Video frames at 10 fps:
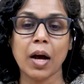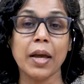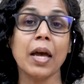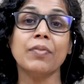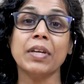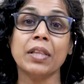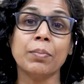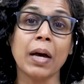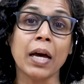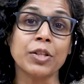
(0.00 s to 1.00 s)
I have in the
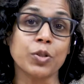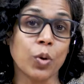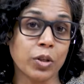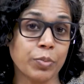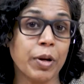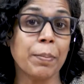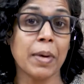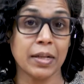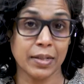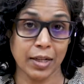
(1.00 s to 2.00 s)
past talked about
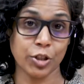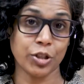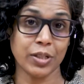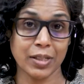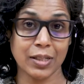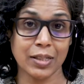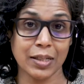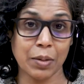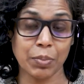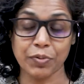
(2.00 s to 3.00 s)
meditation as an
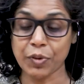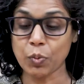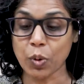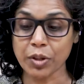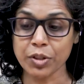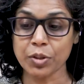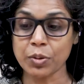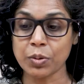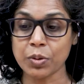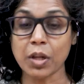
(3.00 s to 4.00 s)
example. If you want
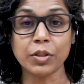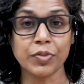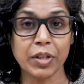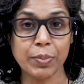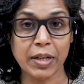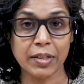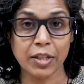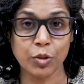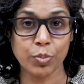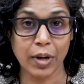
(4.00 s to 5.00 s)
to cultivate a
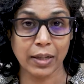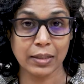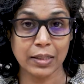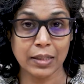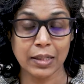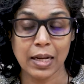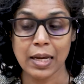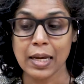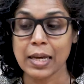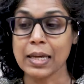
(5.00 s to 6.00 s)
meditation practice,
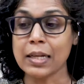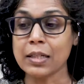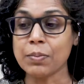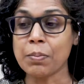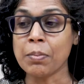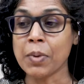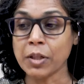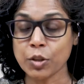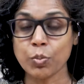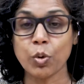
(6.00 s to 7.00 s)
it is
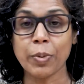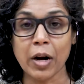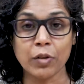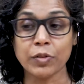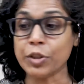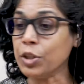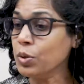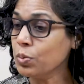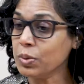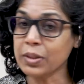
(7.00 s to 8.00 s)
much more powerful.
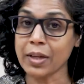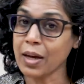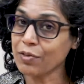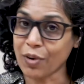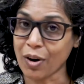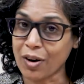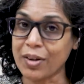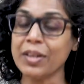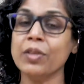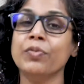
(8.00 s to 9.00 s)
You will get
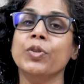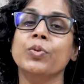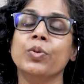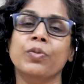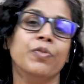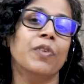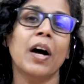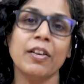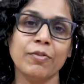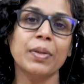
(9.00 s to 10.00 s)
far if you do
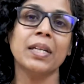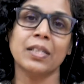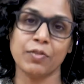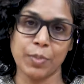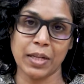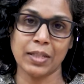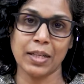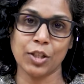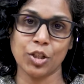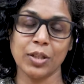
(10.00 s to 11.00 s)
5 minutes of
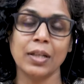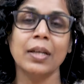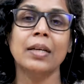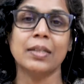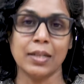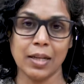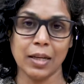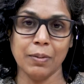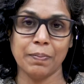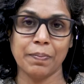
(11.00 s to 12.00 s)
meditation
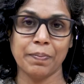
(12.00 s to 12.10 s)
today,